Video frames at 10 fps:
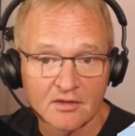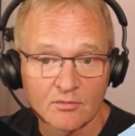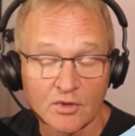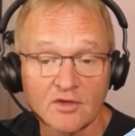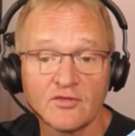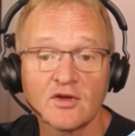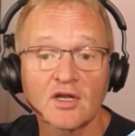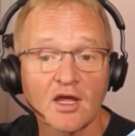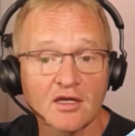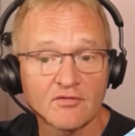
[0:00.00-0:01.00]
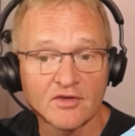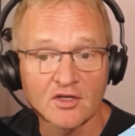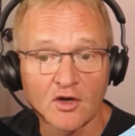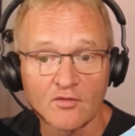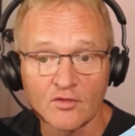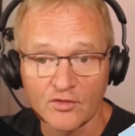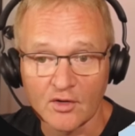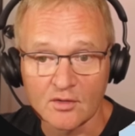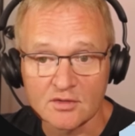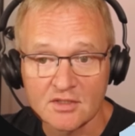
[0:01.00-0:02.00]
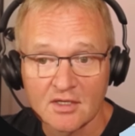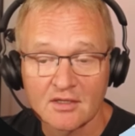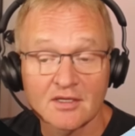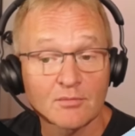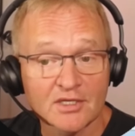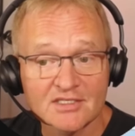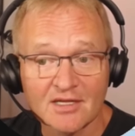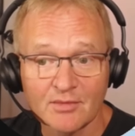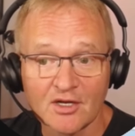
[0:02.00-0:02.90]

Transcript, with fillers: But if you'd like a video for those, then please let me